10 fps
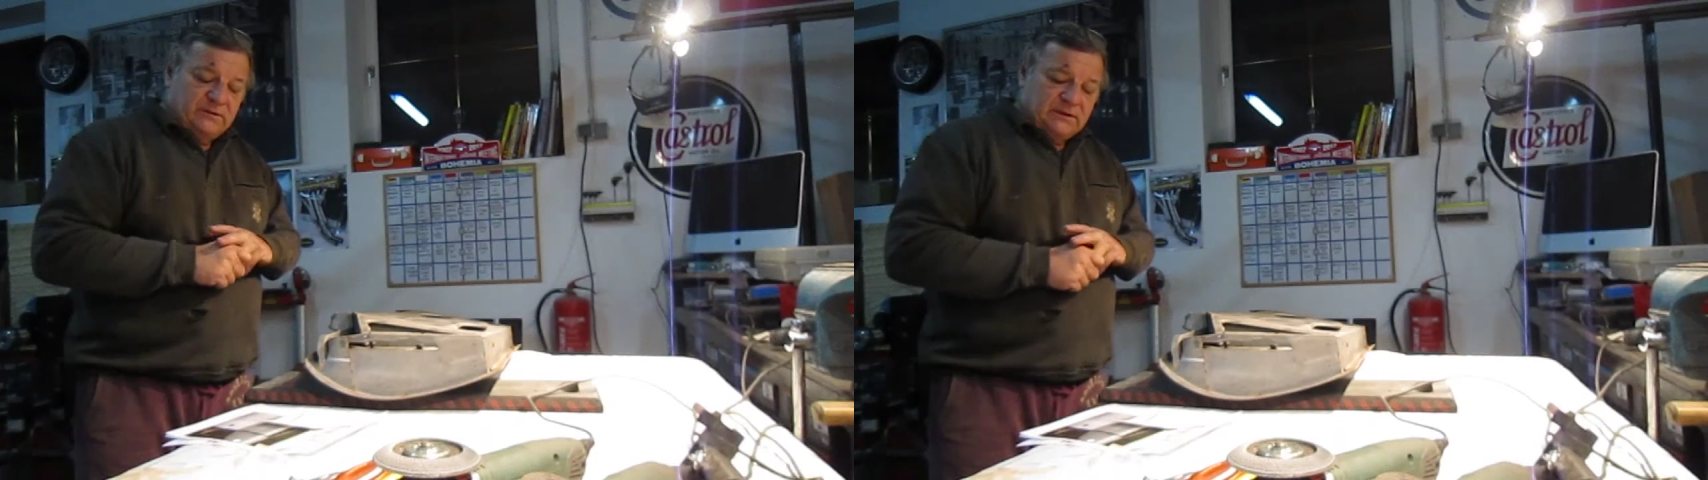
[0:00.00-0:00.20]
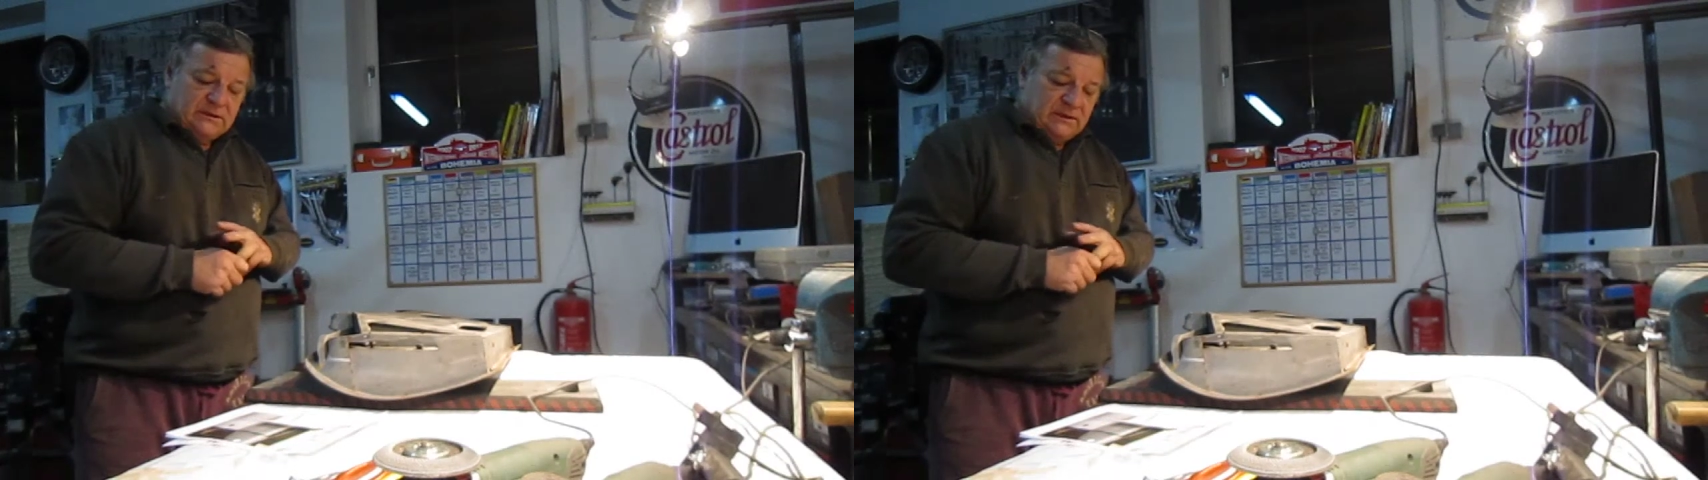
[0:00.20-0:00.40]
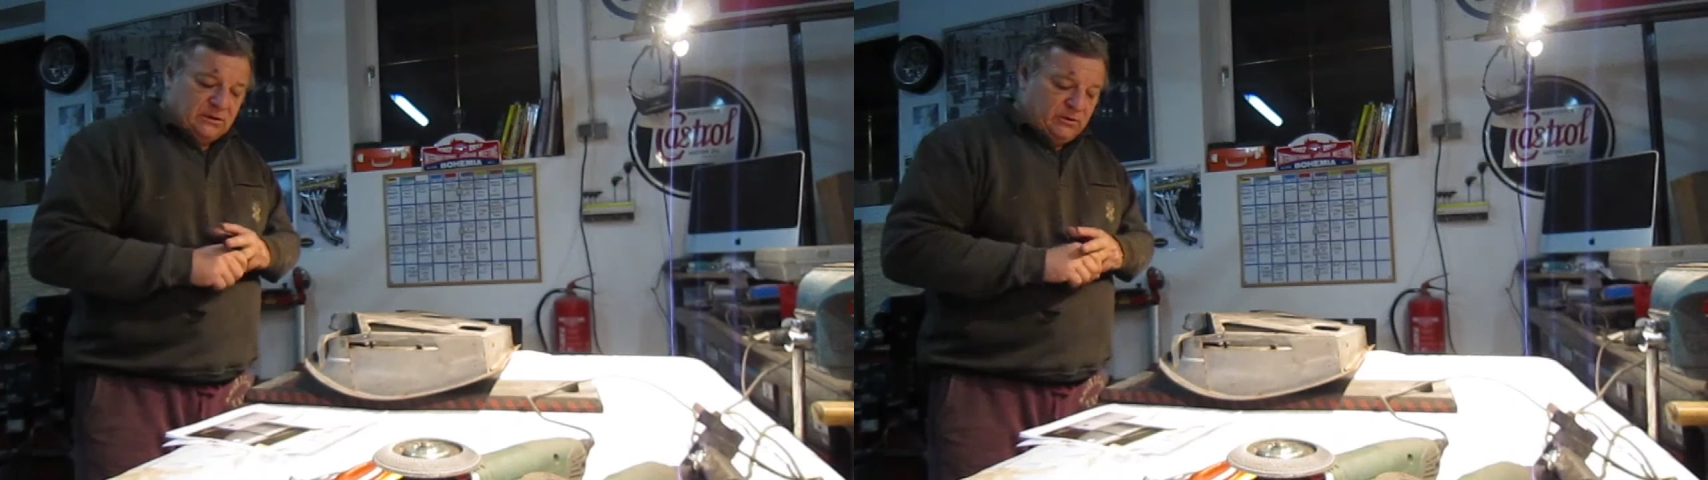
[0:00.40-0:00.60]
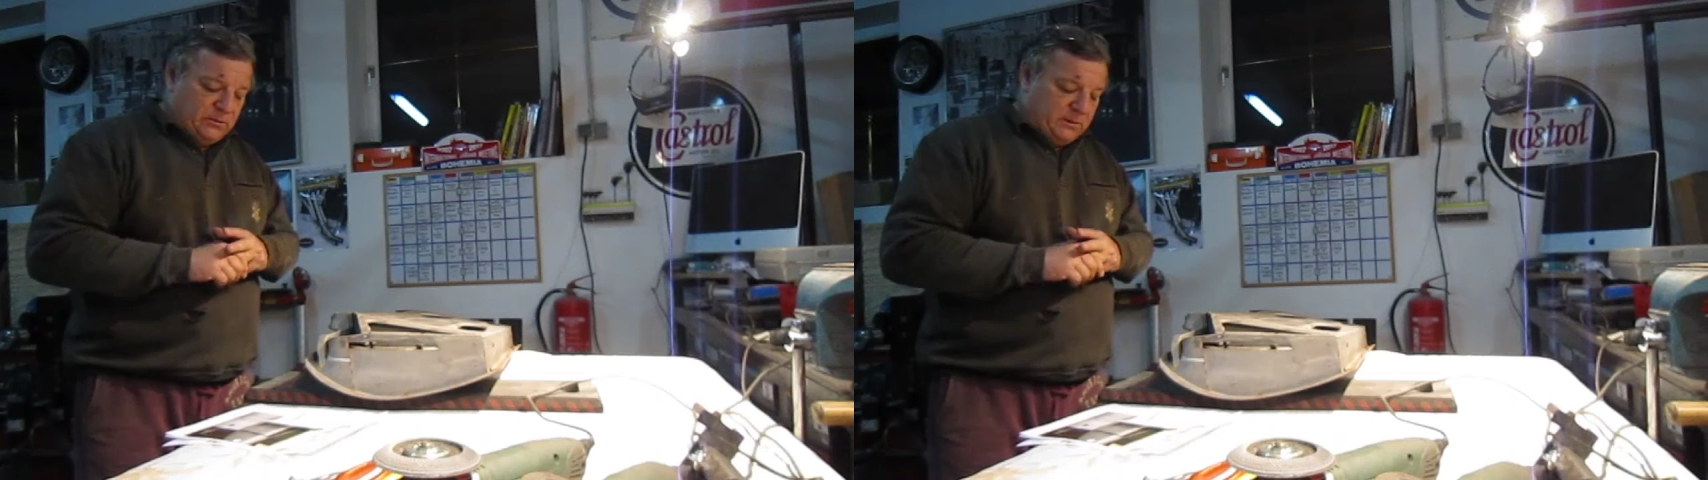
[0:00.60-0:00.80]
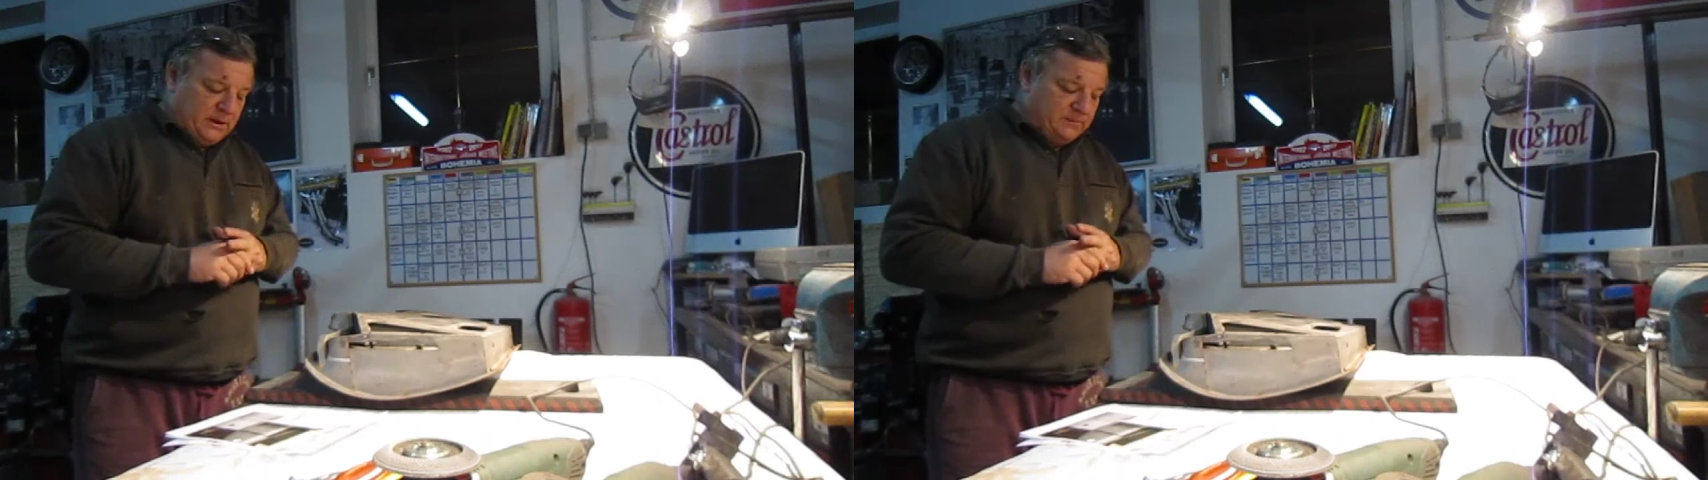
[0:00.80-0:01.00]
fixed head
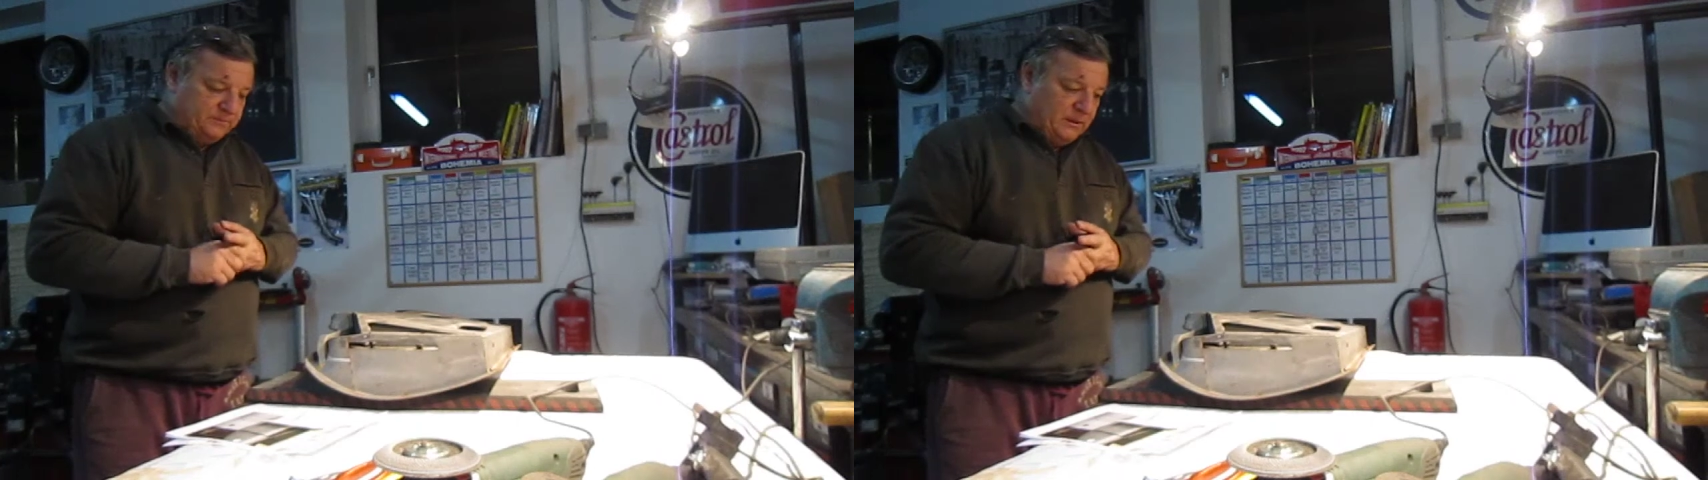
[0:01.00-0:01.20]
coupe